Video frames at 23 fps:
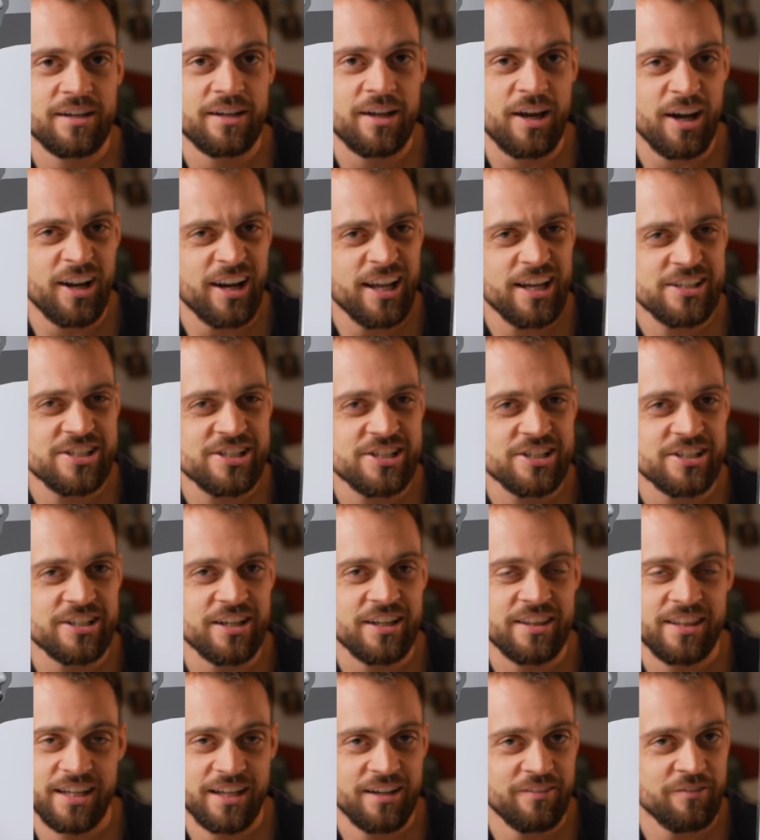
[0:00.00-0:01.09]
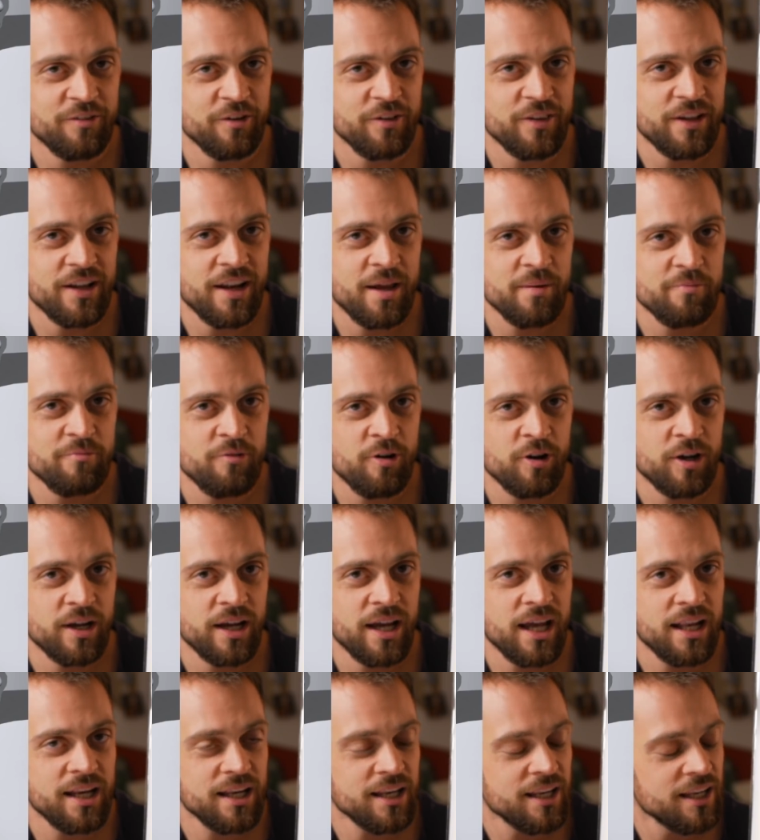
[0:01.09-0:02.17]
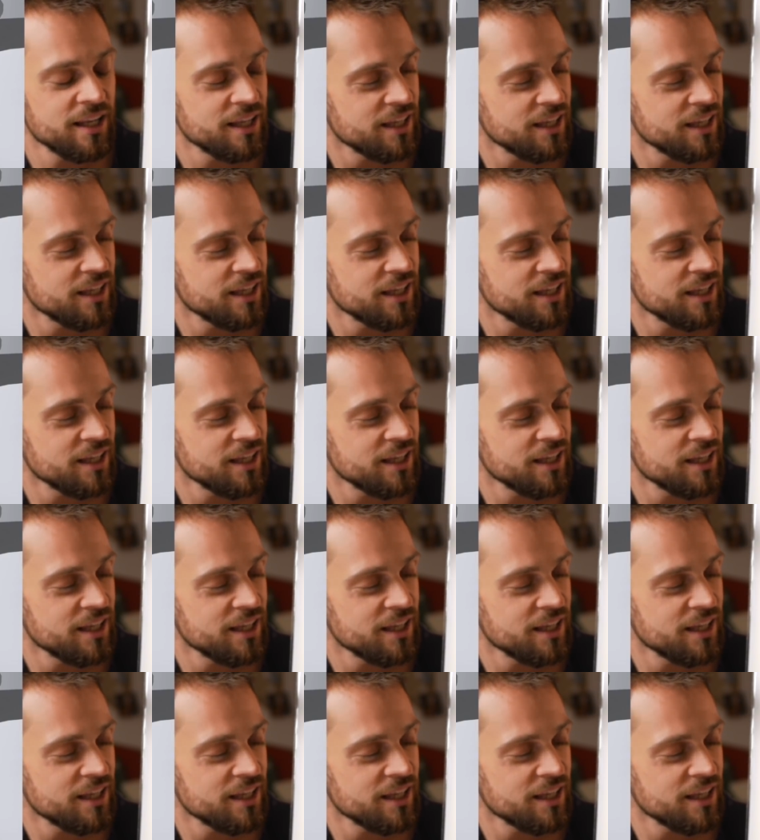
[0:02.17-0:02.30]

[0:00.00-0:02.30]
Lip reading: Ganesh, I think I've got that name wrong again.